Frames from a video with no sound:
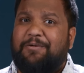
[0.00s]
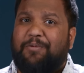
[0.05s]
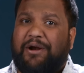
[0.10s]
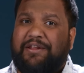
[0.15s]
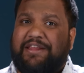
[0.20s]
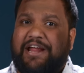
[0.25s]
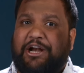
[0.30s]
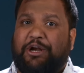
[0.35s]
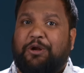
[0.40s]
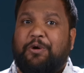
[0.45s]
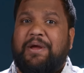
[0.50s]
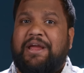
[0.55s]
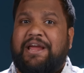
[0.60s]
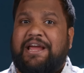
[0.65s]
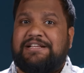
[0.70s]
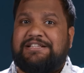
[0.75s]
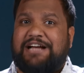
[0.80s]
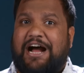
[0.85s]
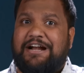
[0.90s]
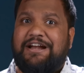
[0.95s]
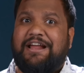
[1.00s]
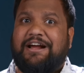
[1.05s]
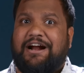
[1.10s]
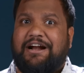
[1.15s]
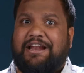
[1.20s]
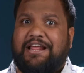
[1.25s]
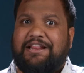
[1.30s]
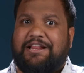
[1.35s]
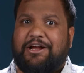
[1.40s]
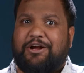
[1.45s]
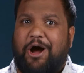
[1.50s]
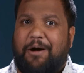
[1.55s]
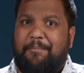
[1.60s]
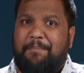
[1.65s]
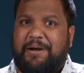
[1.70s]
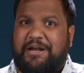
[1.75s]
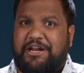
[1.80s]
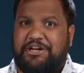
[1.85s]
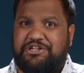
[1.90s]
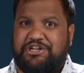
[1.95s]
what they're doing is undercutting the
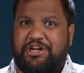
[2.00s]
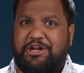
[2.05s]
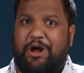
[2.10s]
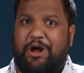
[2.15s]
competition